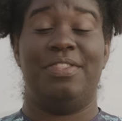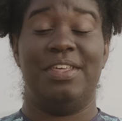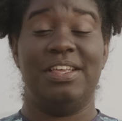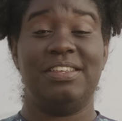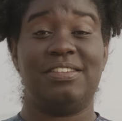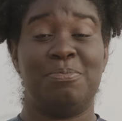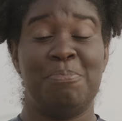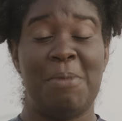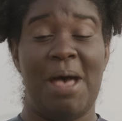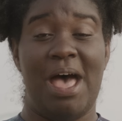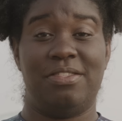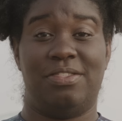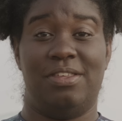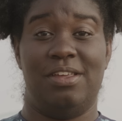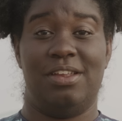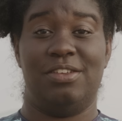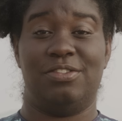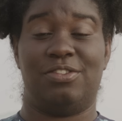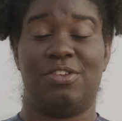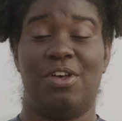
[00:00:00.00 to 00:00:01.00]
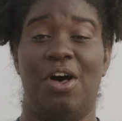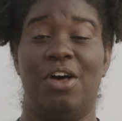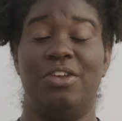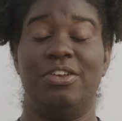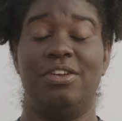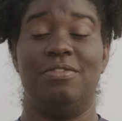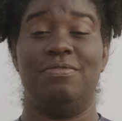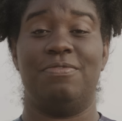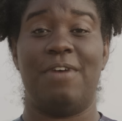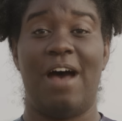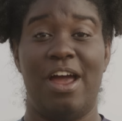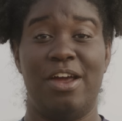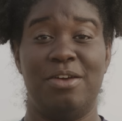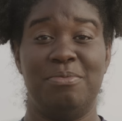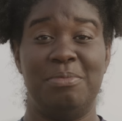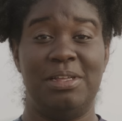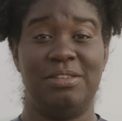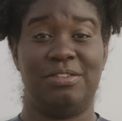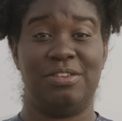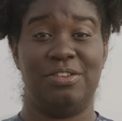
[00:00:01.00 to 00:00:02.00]
This method is called
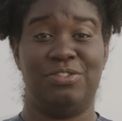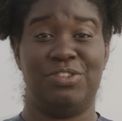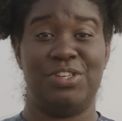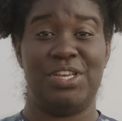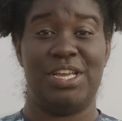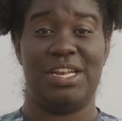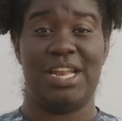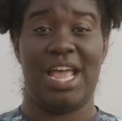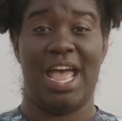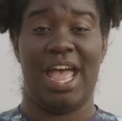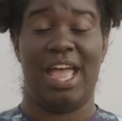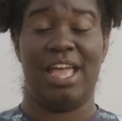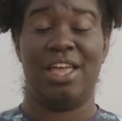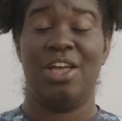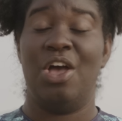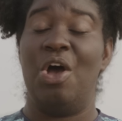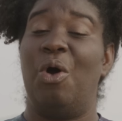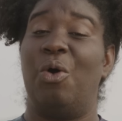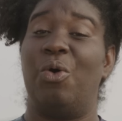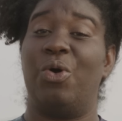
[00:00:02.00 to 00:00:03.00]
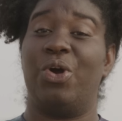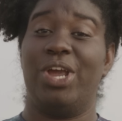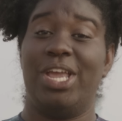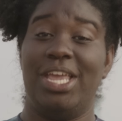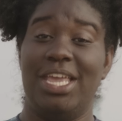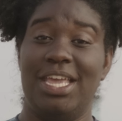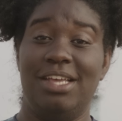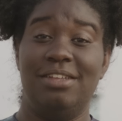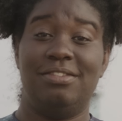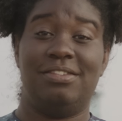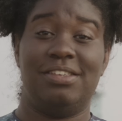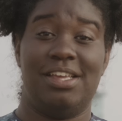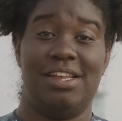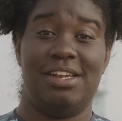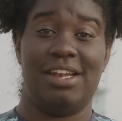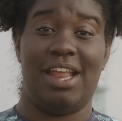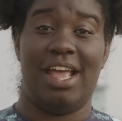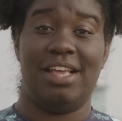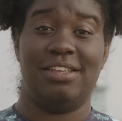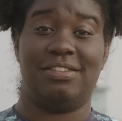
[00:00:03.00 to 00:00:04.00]
environmental DNA, or
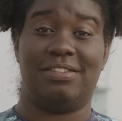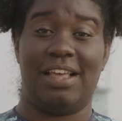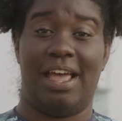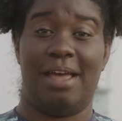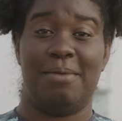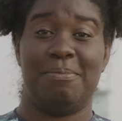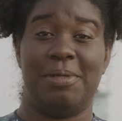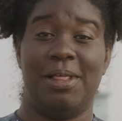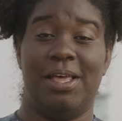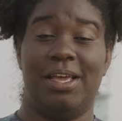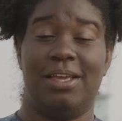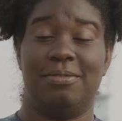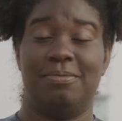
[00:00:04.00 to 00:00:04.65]
eDNA sampling,